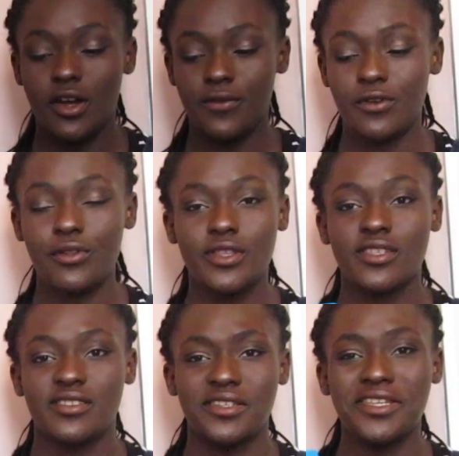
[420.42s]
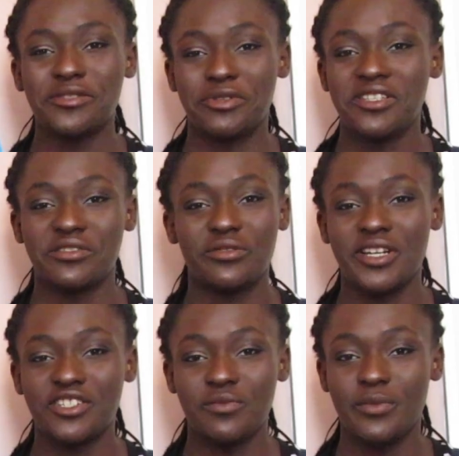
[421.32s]
I've got this Sainsbury's
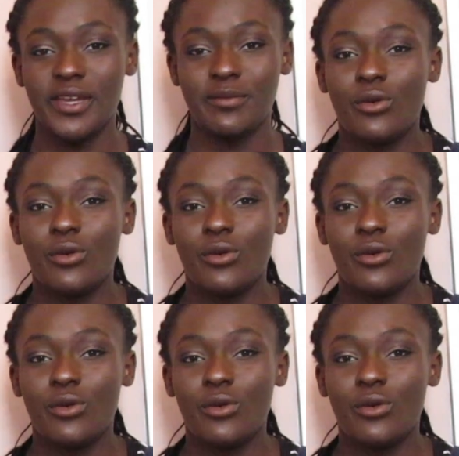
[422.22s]
correction pen.